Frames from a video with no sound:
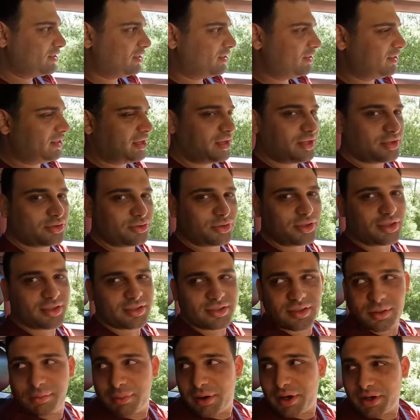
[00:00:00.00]
Sendian
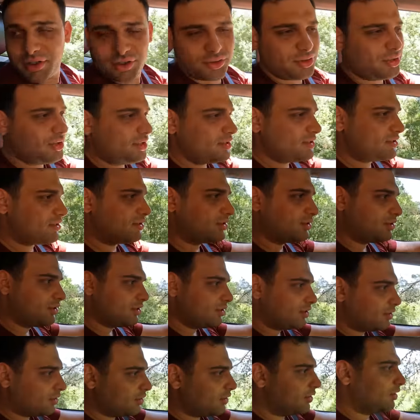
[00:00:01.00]
trees, the pine trees.
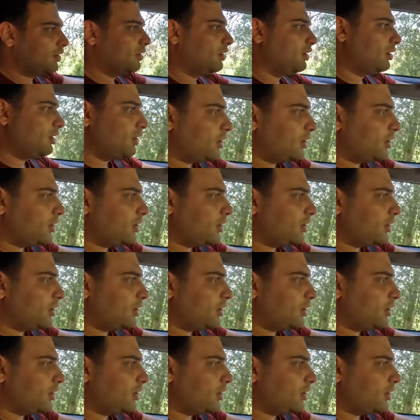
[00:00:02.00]
Oh, uh, yeah.